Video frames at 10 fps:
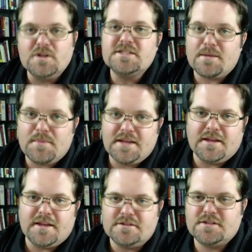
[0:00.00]
once I made
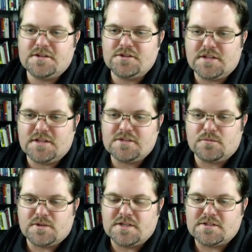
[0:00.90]
that decision, that's
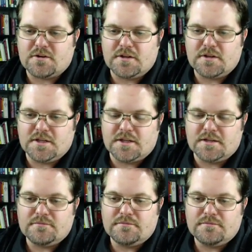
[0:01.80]
when things started clicking.